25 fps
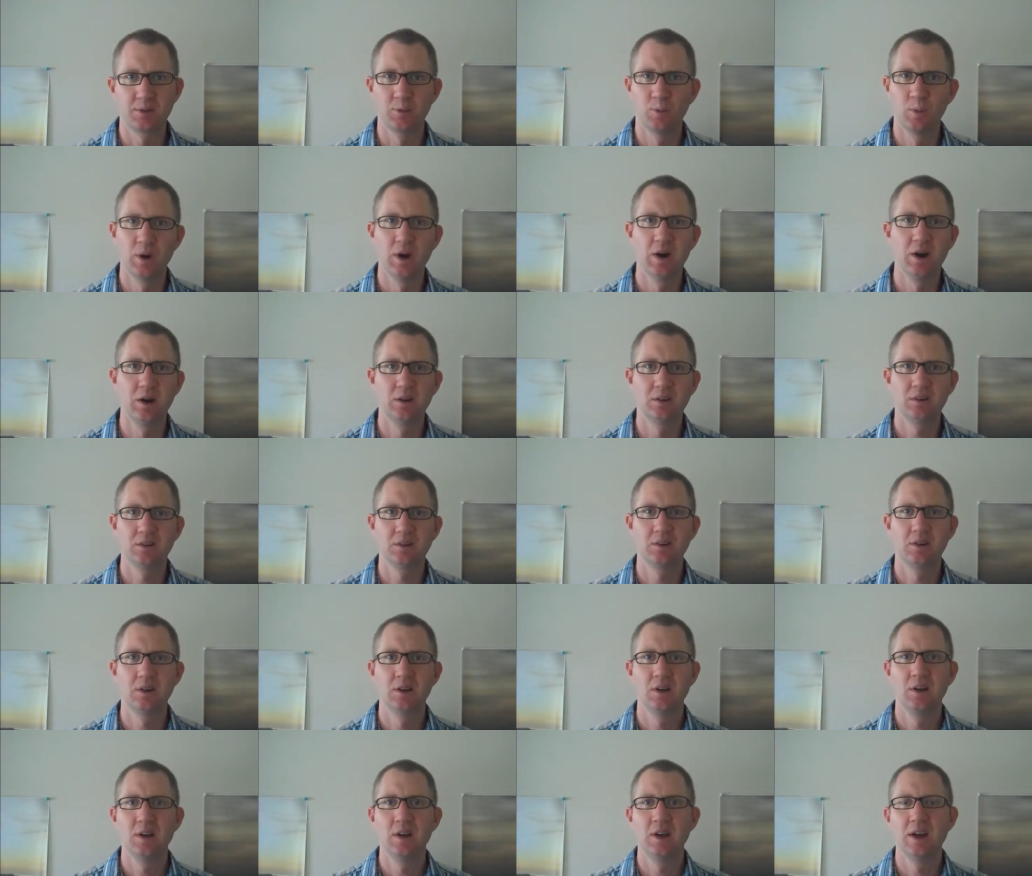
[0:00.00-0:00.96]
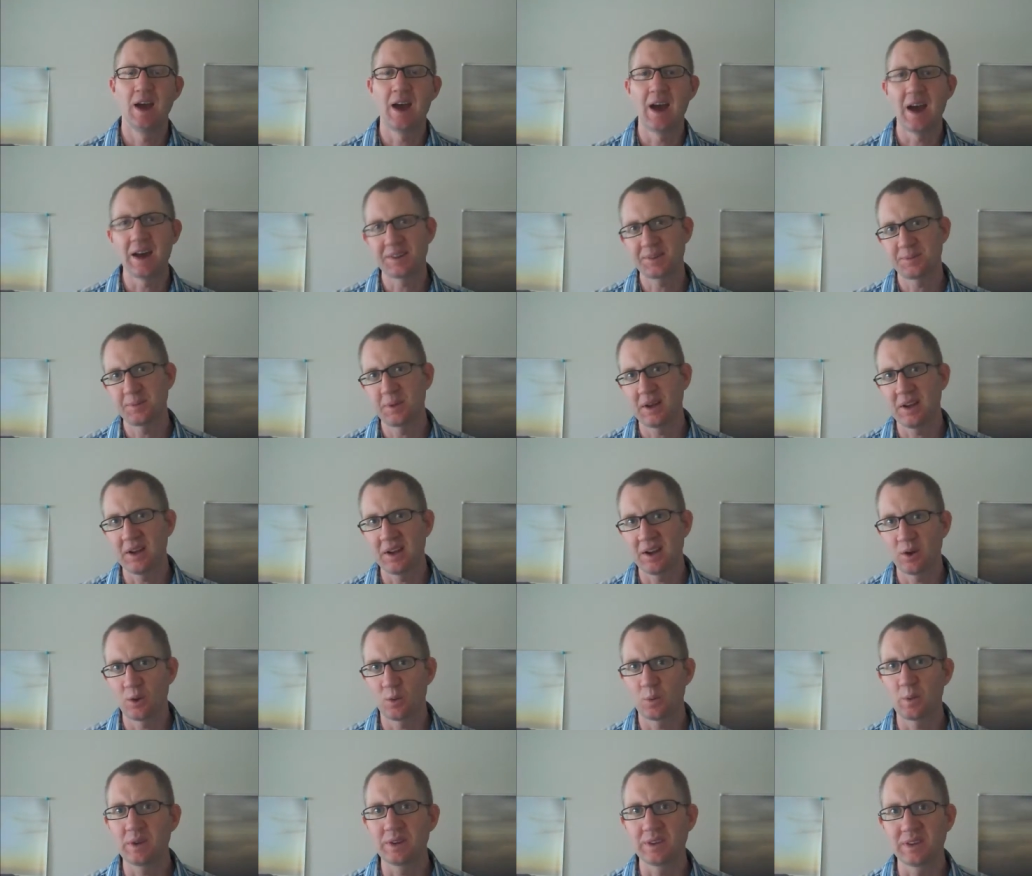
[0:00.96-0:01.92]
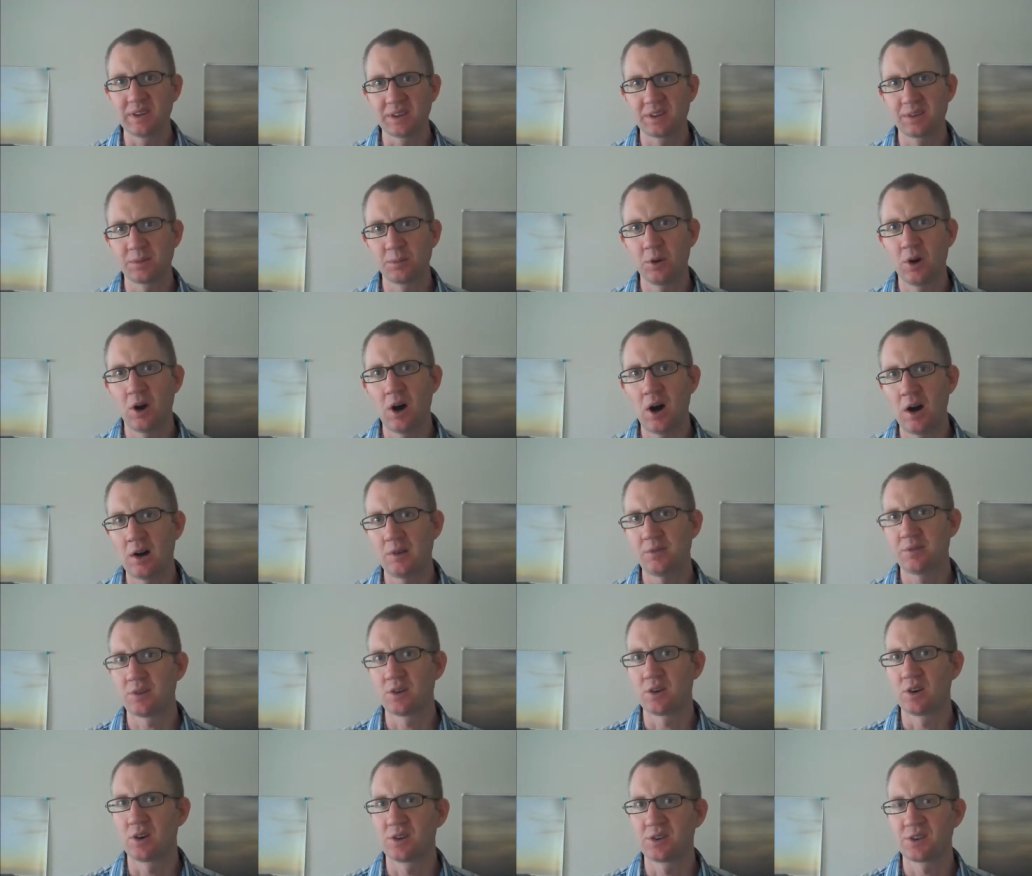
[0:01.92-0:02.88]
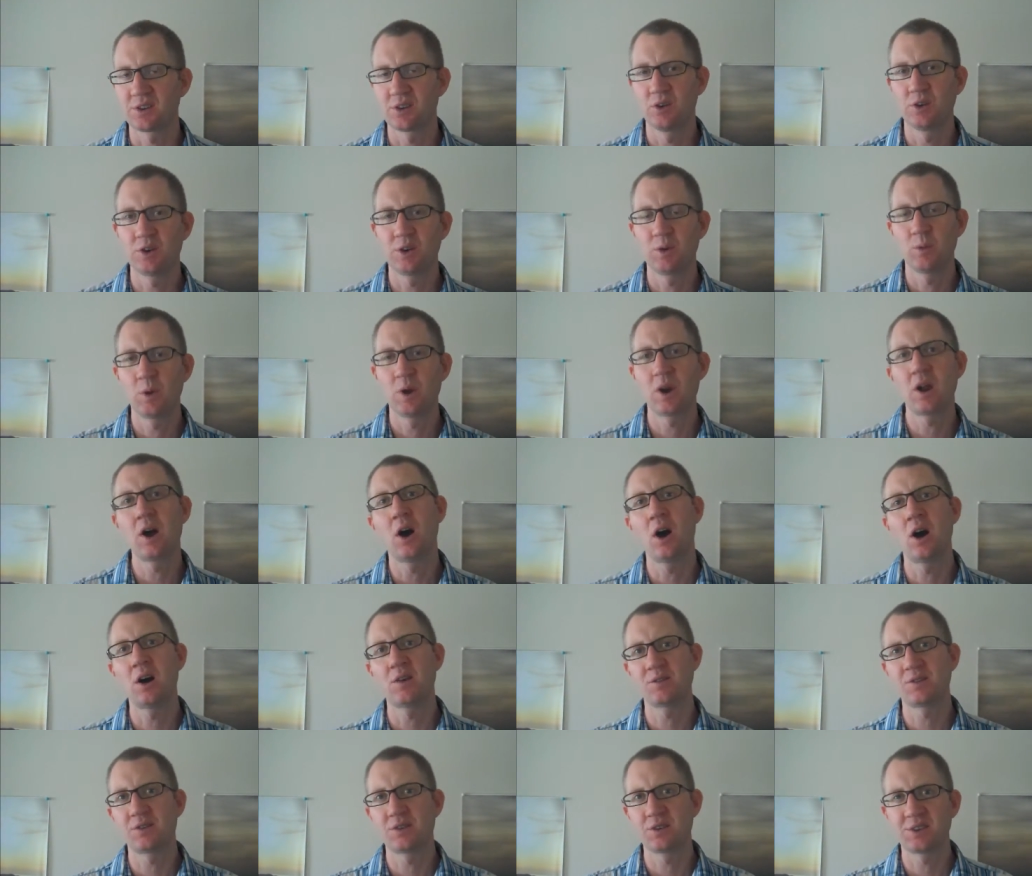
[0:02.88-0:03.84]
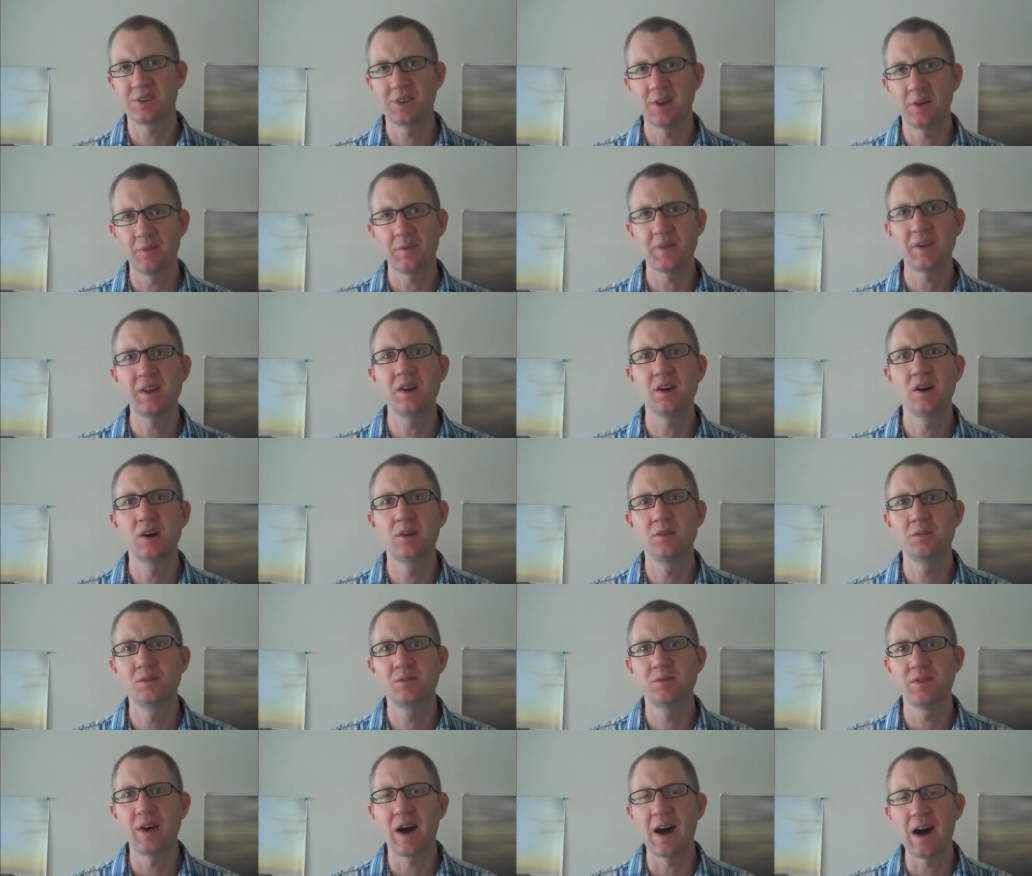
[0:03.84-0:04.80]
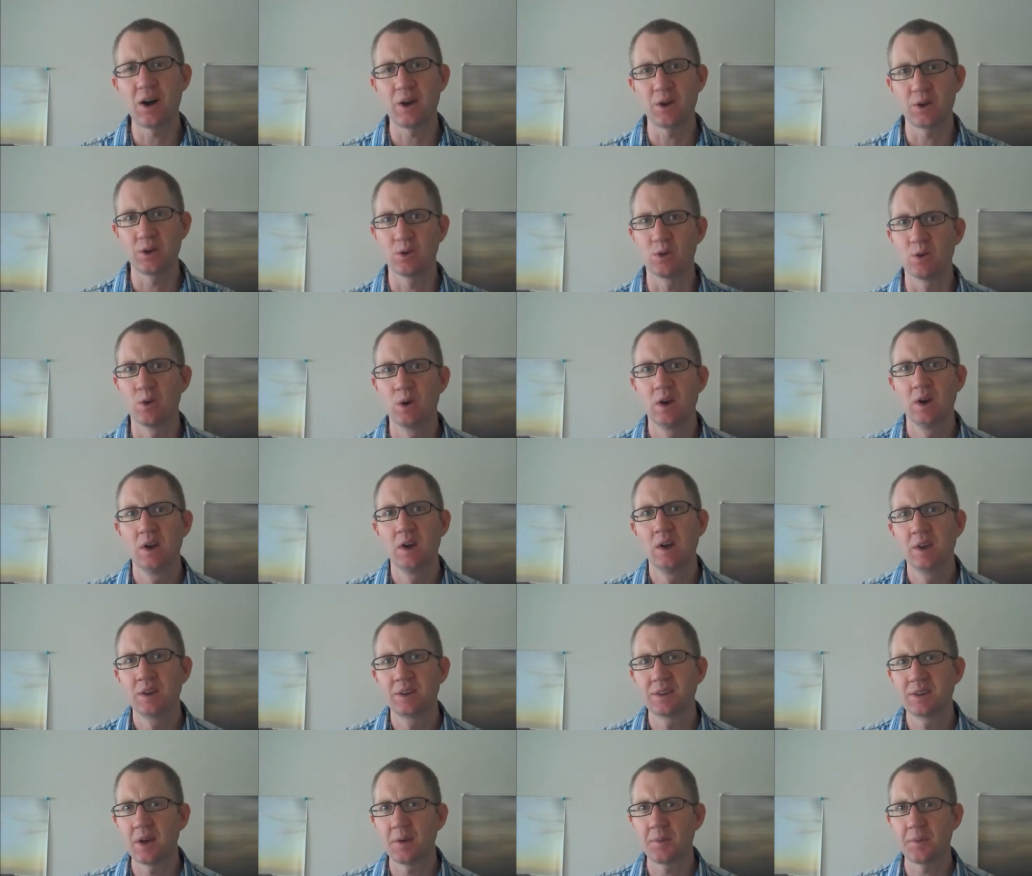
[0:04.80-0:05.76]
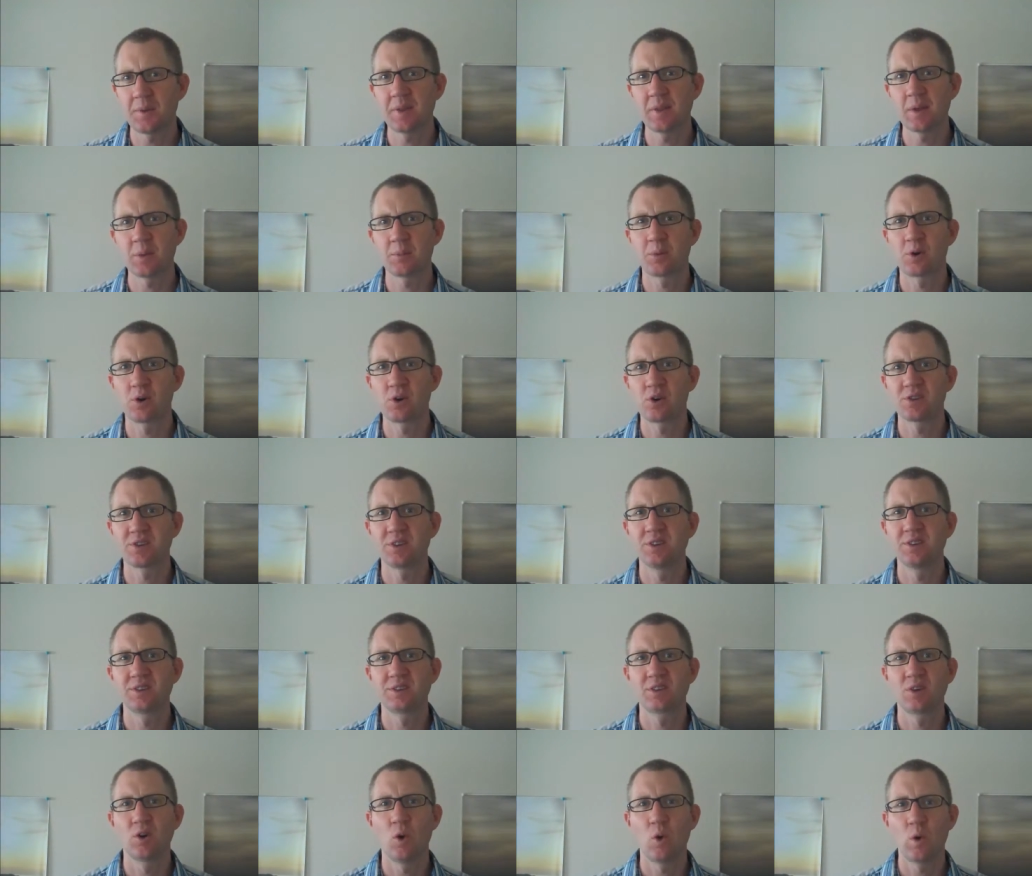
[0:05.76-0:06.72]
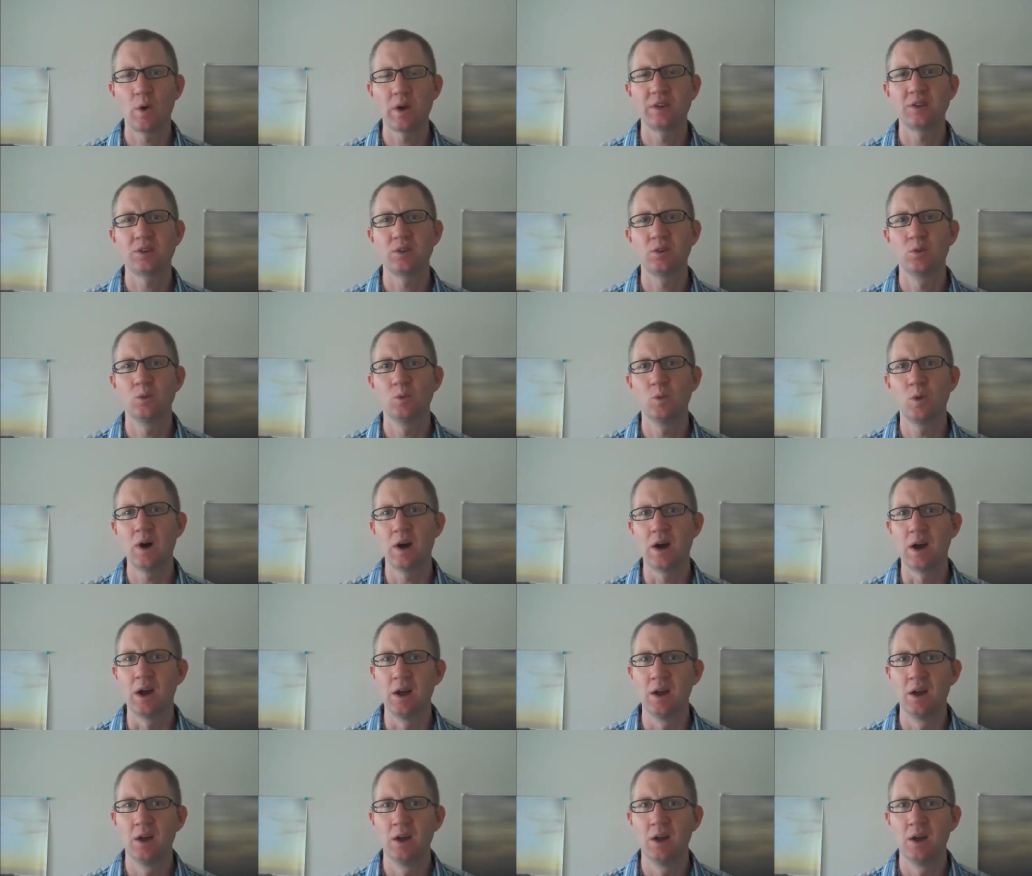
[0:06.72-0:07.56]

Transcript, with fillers: Well, it has to be an irresistible offer. So you want to offer something of value, something the person's going to want.